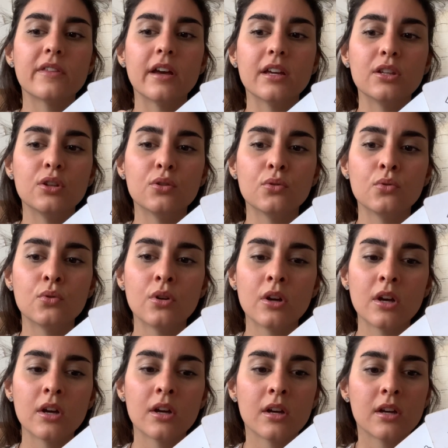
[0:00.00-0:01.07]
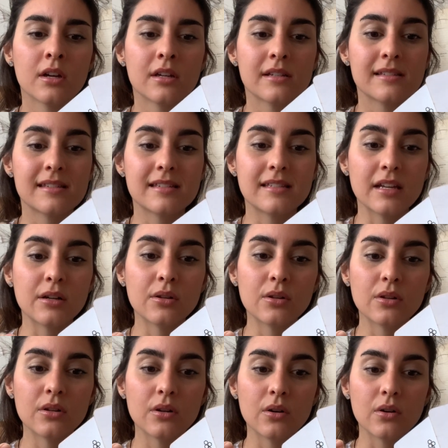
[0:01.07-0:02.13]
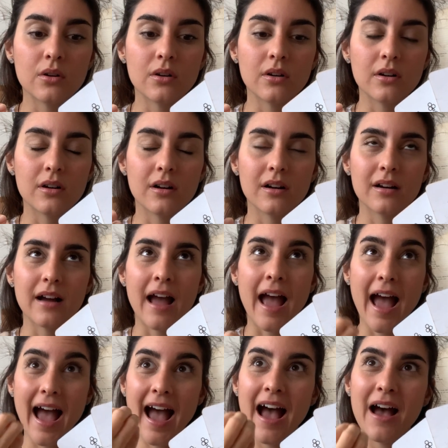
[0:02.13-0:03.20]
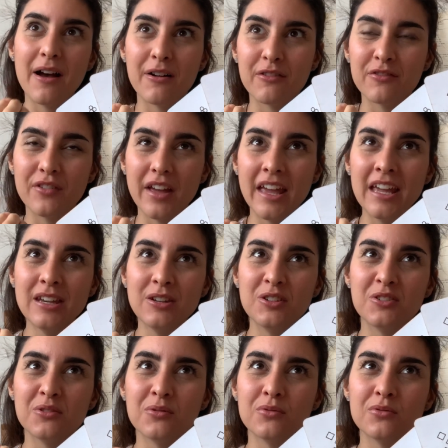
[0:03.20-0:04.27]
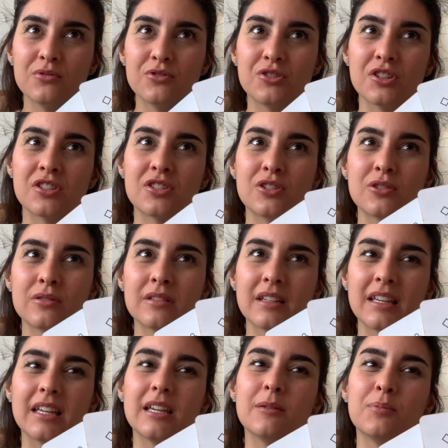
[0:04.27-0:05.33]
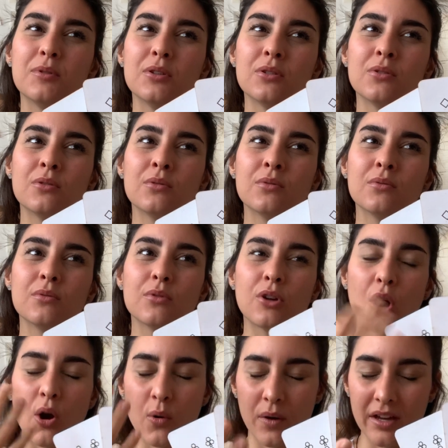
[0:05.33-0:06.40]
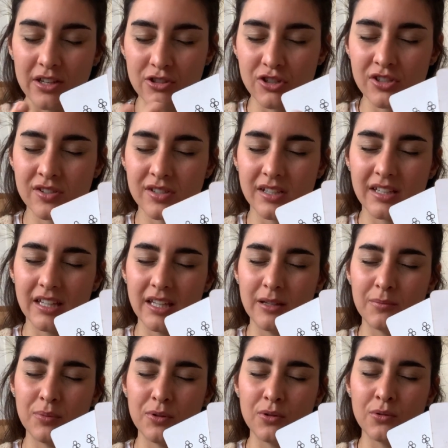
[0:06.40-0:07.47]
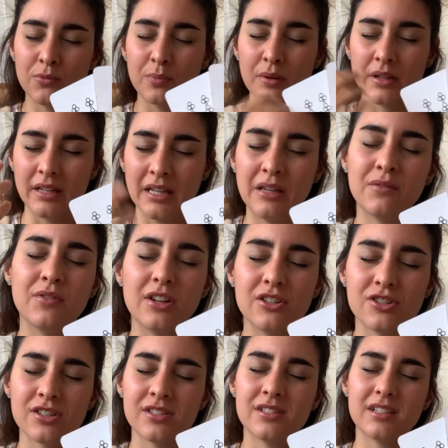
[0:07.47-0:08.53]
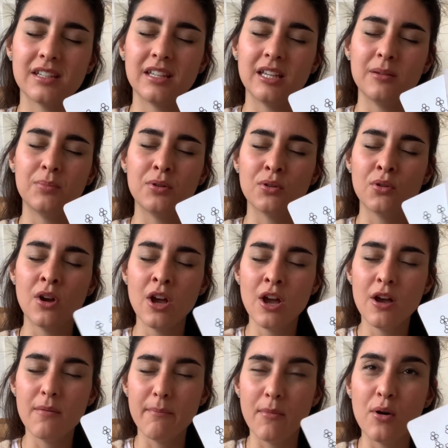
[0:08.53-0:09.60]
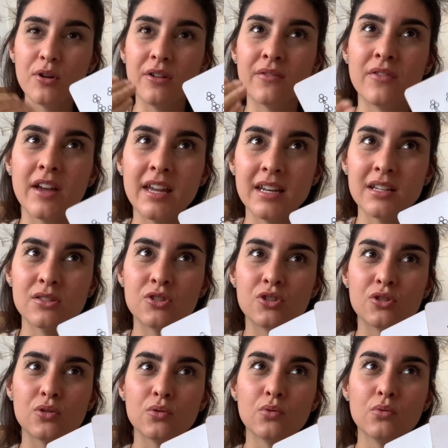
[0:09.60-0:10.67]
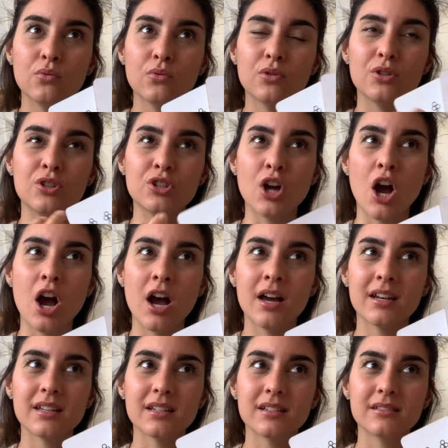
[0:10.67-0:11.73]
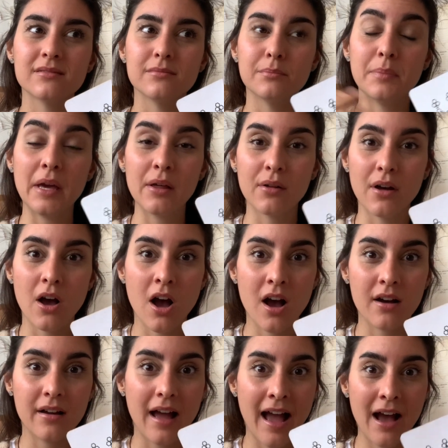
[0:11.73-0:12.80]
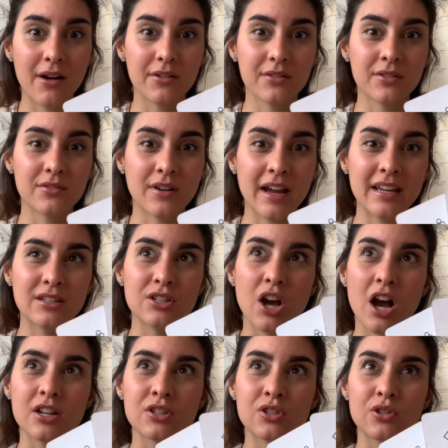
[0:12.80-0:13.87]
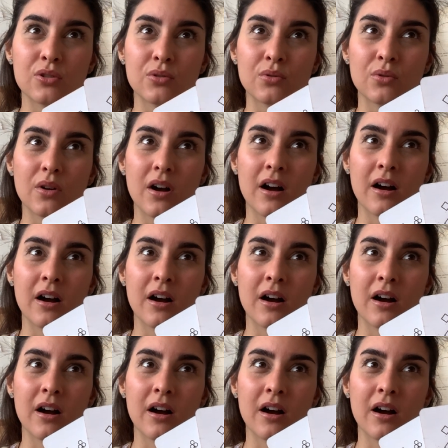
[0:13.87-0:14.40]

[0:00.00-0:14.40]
that you still have in you just to keep you going, just to keep you believing, just to keep you motivated to not bail out, right? Not to